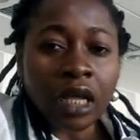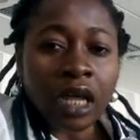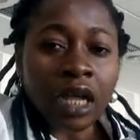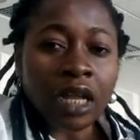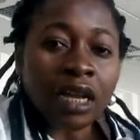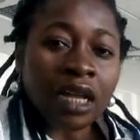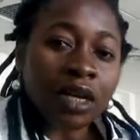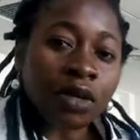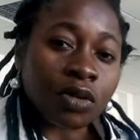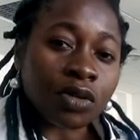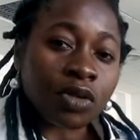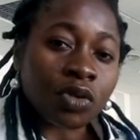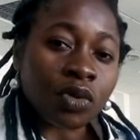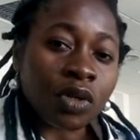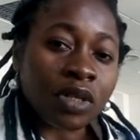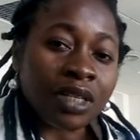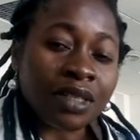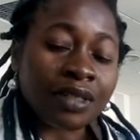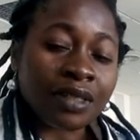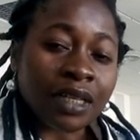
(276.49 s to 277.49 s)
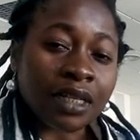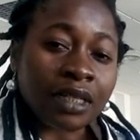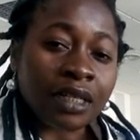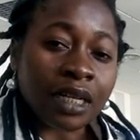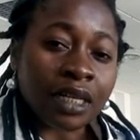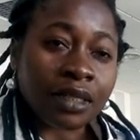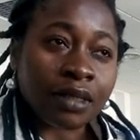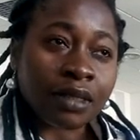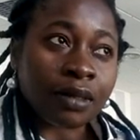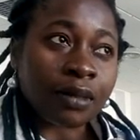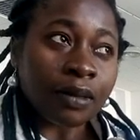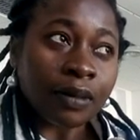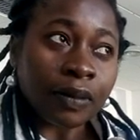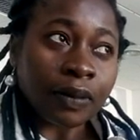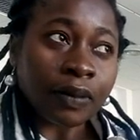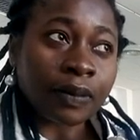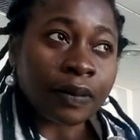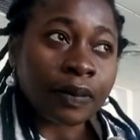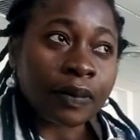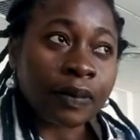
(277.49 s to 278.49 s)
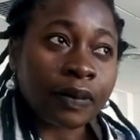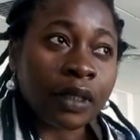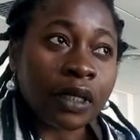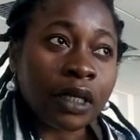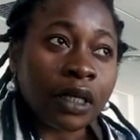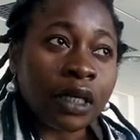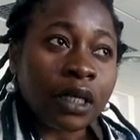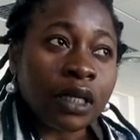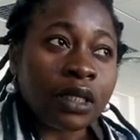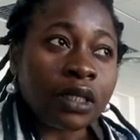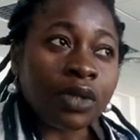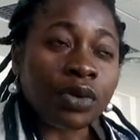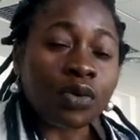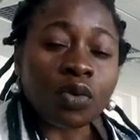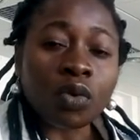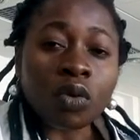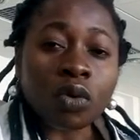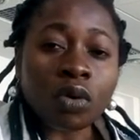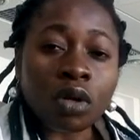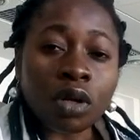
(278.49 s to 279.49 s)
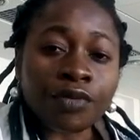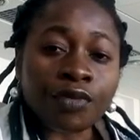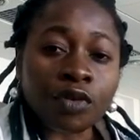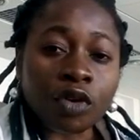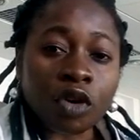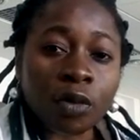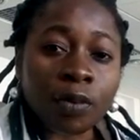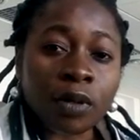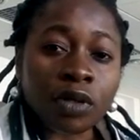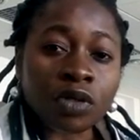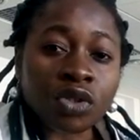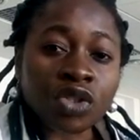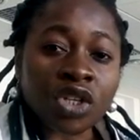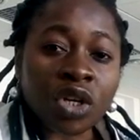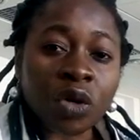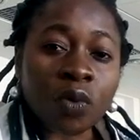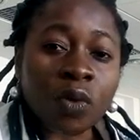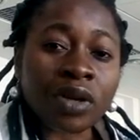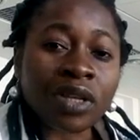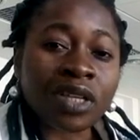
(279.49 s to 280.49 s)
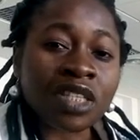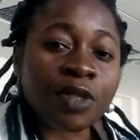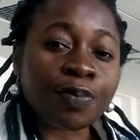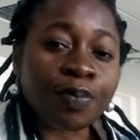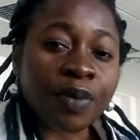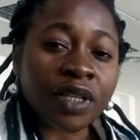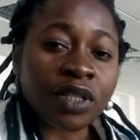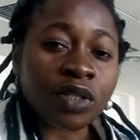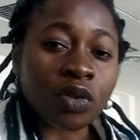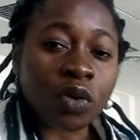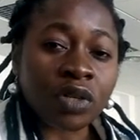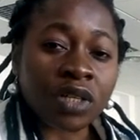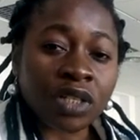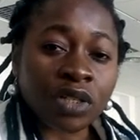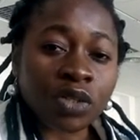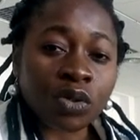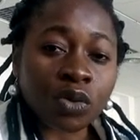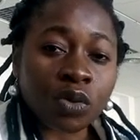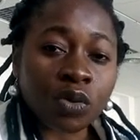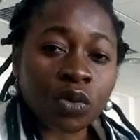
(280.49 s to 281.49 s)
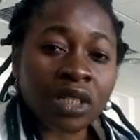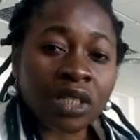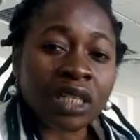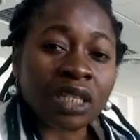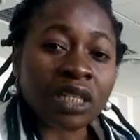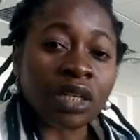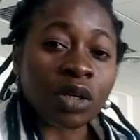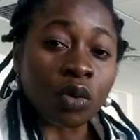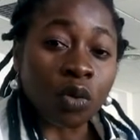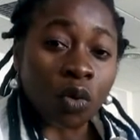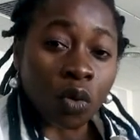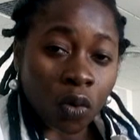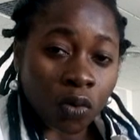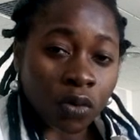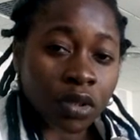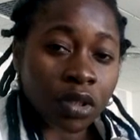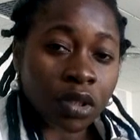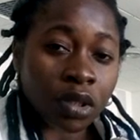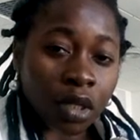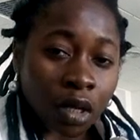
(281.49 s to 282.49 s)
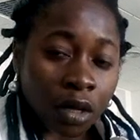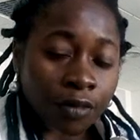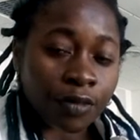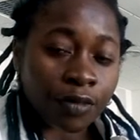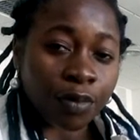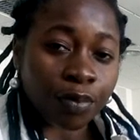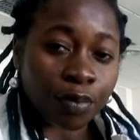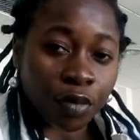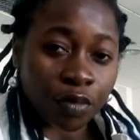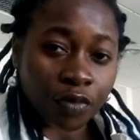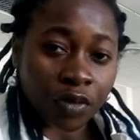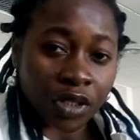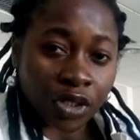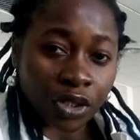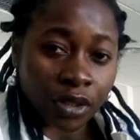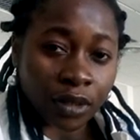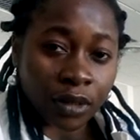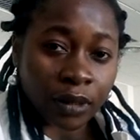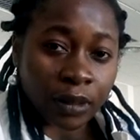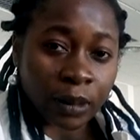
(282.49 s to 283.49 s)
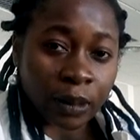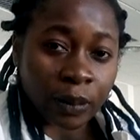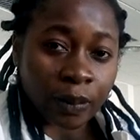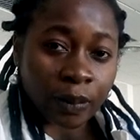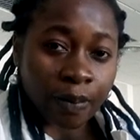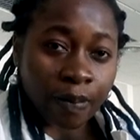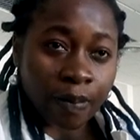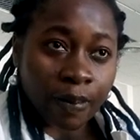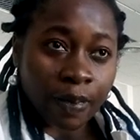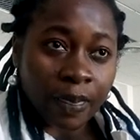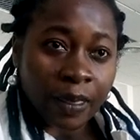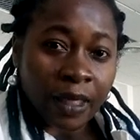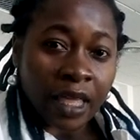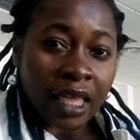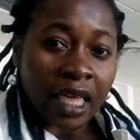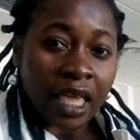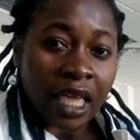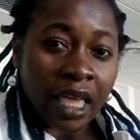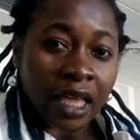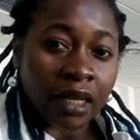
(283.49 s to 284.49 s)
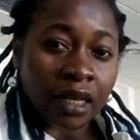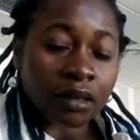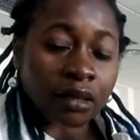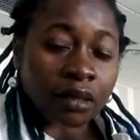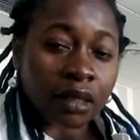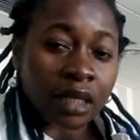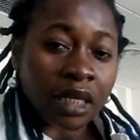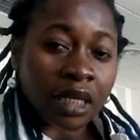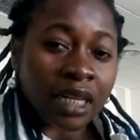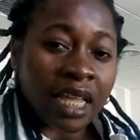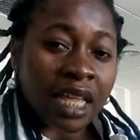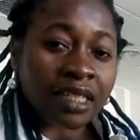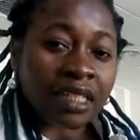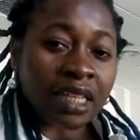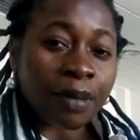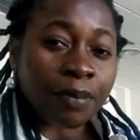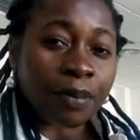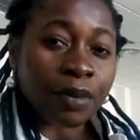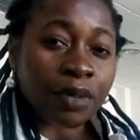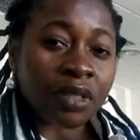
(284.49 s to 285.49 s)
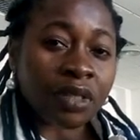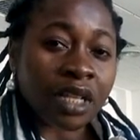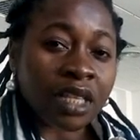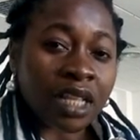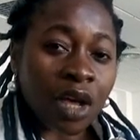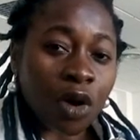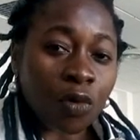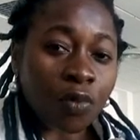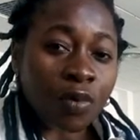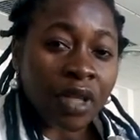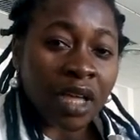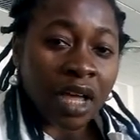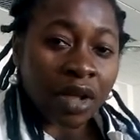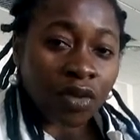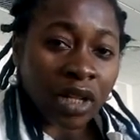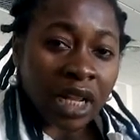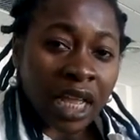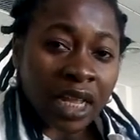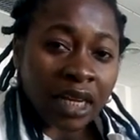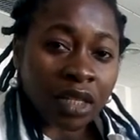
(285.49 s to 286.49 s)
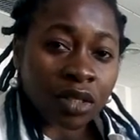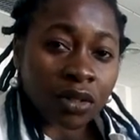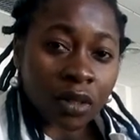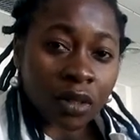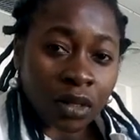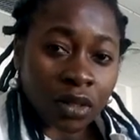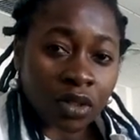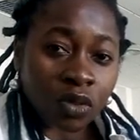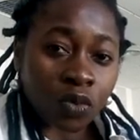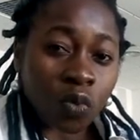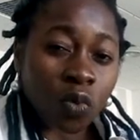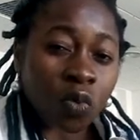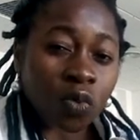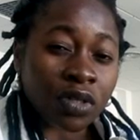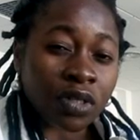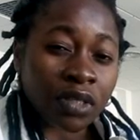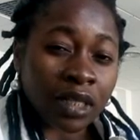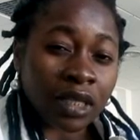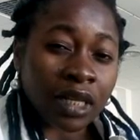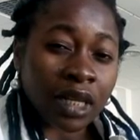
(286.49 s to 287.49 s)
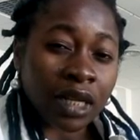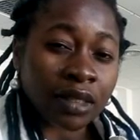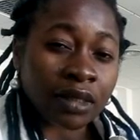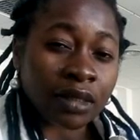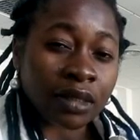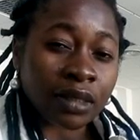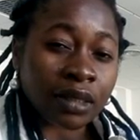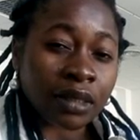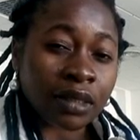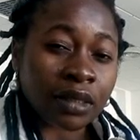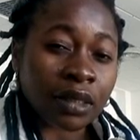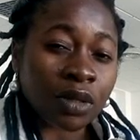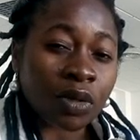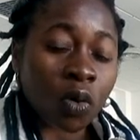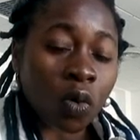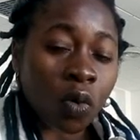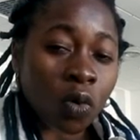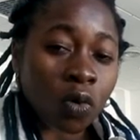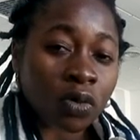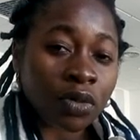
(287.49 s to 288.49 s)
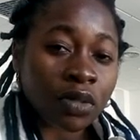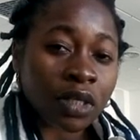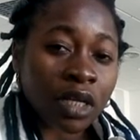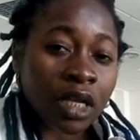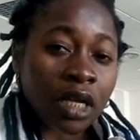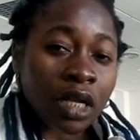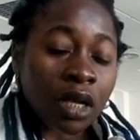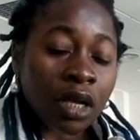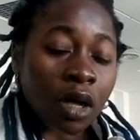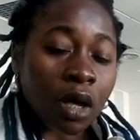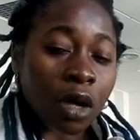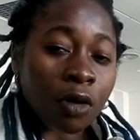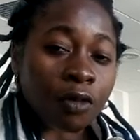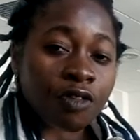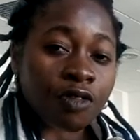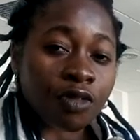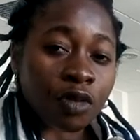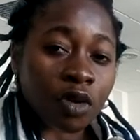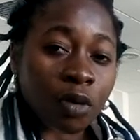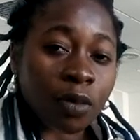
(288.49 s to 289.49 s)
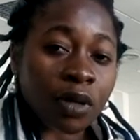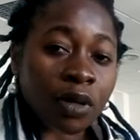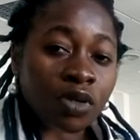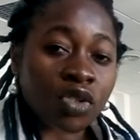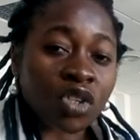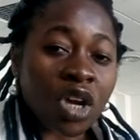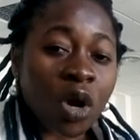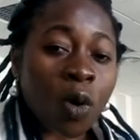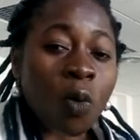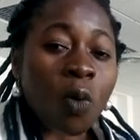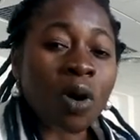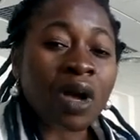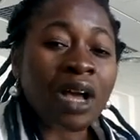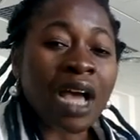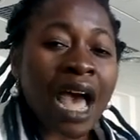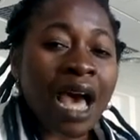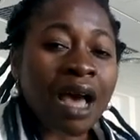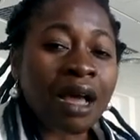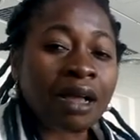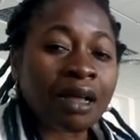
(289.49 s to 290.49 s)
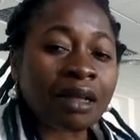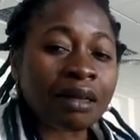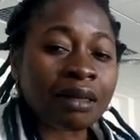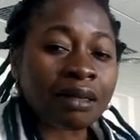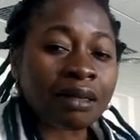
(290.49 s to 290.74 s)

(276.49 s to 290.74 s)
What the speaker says: I'd like us to understand that the role of global social work is best understood in the goals of the profession. And in the examples that I'll be outlining to us, we will see that the goals of global social work are